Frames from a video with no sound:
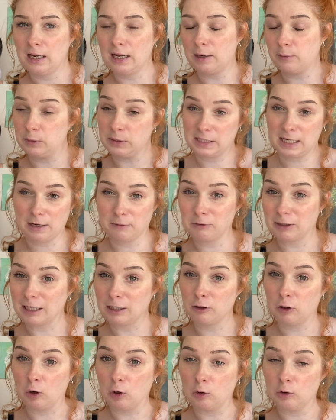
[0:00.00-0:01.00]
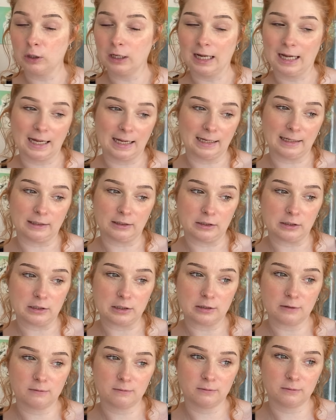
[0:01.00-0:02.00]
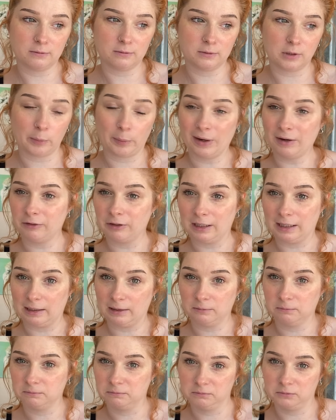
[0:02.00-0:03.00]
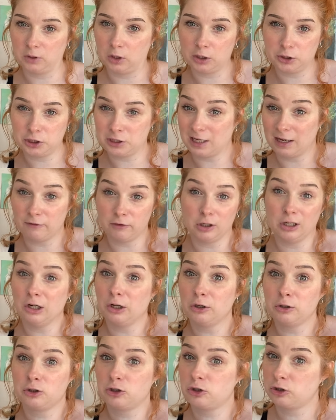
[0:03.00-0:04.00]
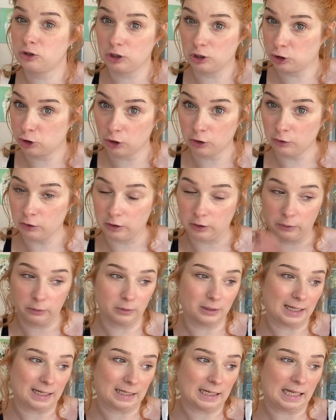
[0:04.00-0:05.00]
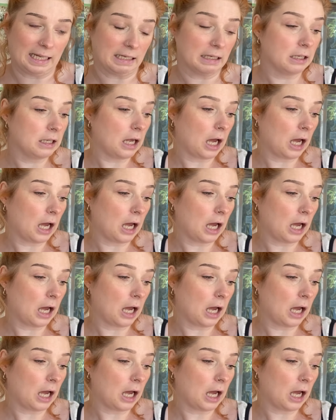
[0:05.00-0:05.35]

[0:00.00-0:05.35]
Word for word: it was getting really long and apparently I just have a lot to show you lately.